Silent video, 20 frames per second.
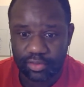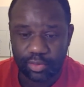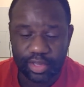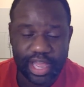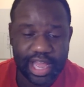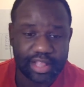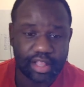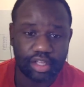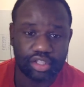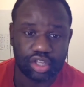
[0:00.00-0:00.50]
We
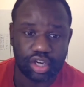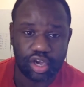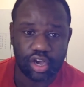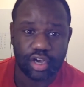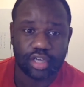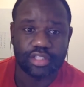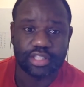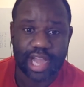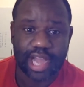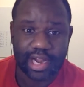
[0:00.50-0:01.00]
had the
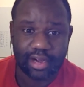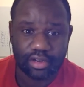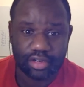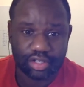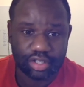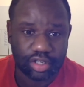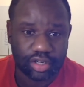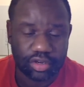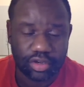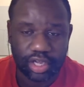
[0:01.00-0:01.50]
Charles Tyler
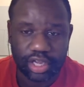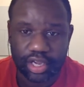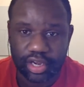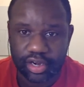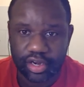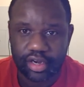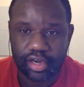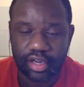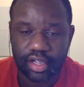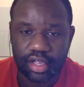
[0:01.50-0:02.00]
show
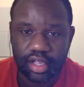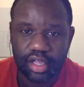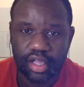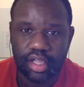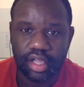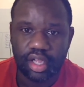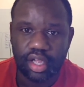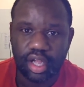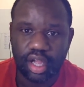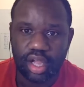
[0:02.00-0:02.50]
here.
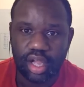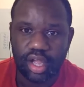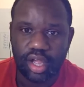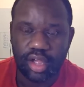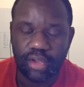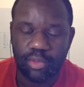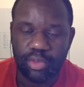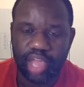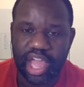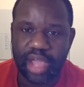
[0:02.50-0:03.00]

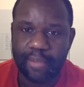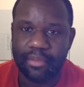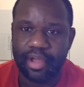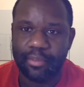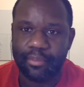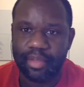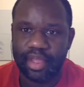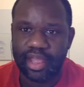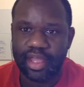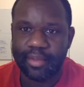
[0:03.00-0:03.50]
We had my
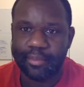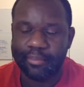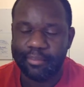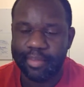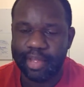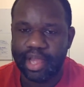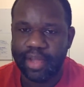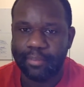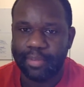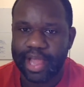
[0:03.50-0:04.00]

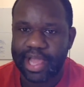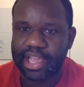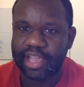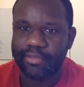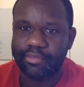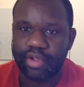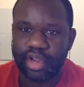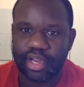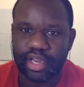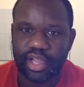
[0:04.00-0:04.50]
man, a Black
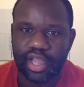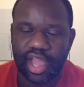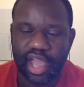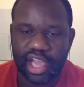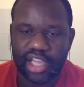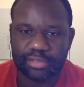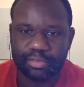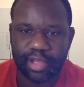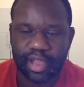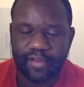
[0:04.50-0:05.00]
American
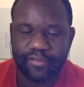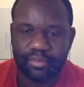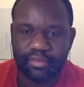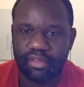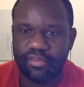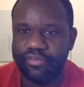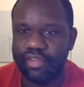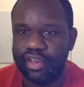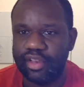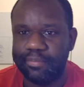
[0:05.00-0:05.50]
expat from
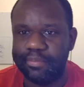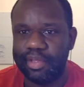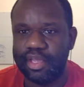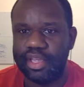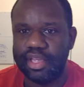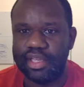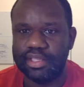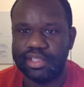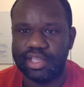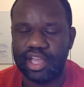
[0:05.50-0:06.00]
the
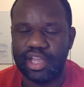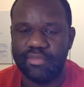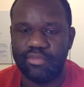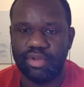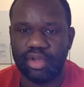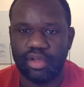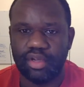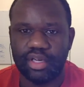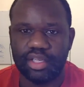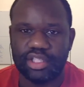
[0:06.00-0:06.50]
Philippines, came
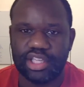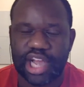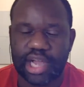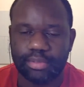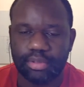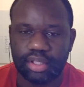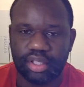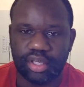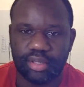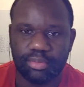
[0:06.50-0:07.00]
on and
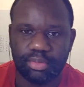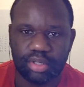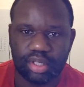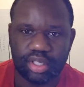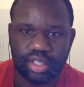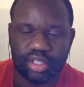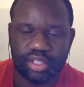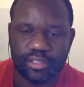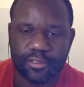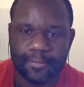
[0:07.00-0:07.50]
chopped it up with
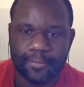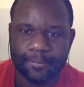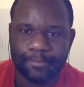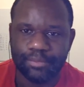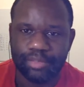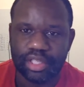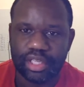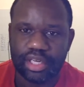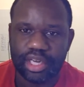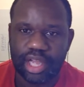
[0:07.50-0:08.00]
us.
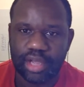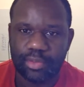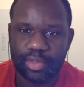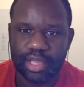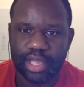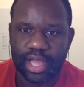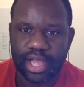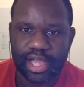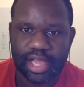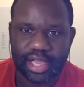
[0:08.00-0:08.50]
Now we
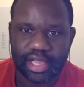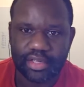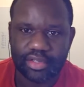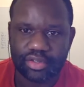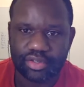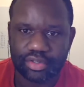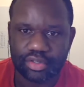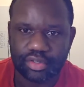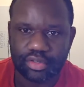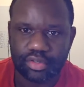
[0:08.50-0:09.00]
got
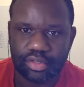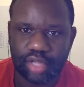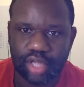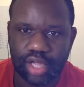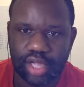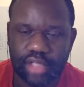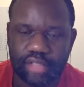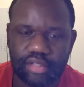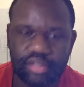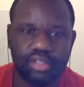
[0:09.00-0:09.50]

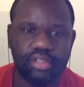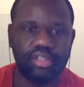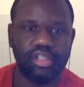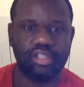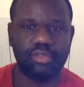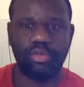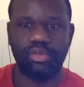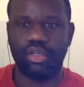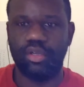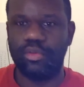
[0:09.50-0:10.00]

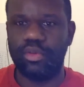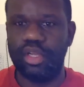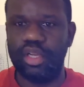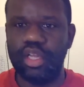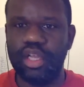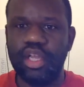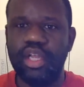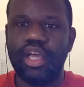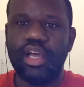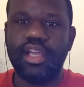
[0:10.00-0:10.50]
Andrew26101.
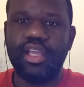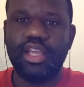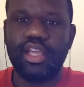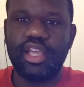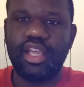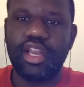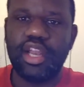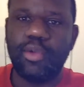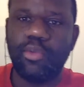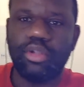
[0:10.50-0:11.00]

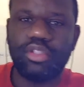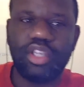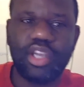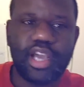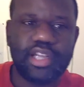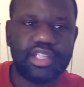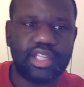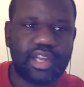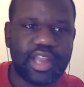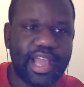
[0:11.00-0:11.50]
Again, I want you
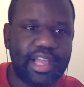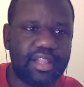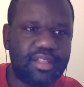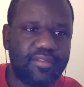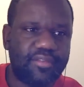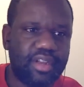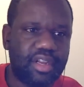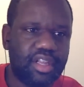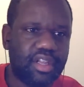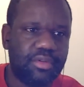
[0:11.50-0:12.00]
guys to like the
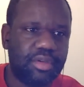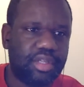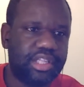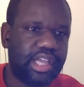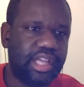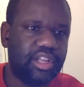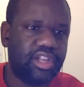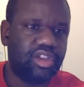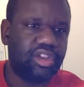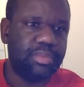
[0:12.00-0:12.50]
video. Let's
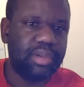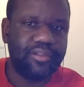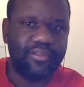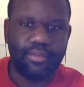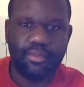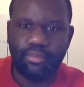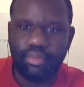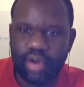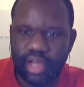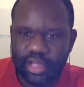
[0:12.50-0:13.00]
take a little bit of
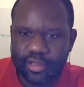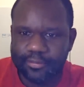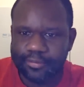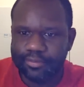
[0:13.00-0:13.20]
a break.